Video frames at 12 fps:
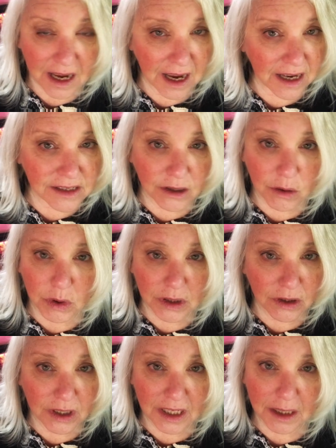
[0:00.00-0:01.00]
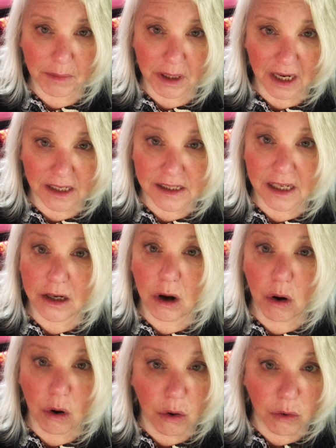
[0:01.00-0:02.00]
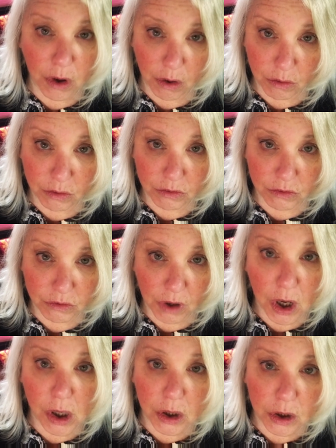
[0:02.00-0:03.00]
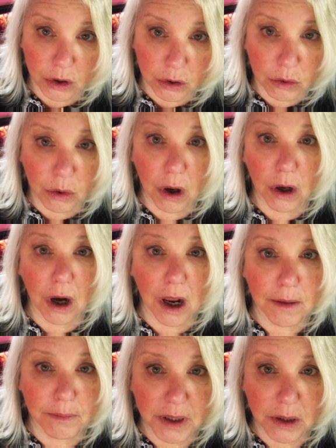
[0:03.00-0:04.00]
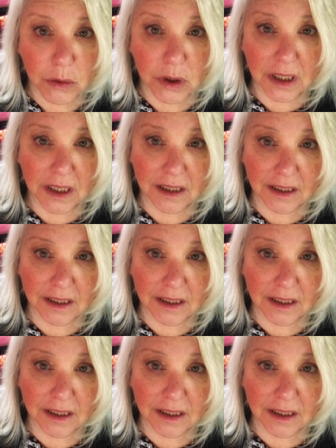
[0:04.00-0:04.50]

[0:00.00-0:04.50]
I took one look at him and I said, oh no, you are not Pee-wee.